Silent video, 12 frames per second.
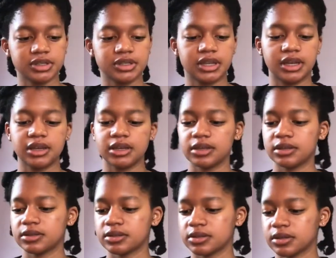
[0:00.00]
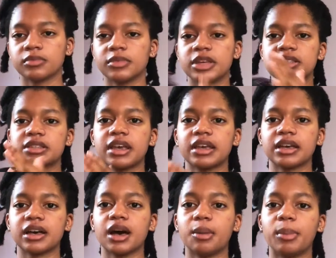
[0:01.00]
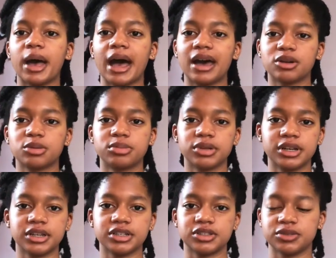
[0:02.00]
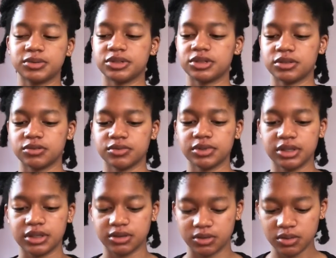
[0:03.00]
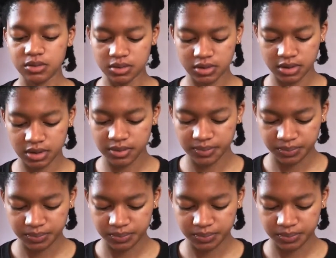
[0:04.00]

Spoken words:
settings. It's like a paddle brush, which is really cool.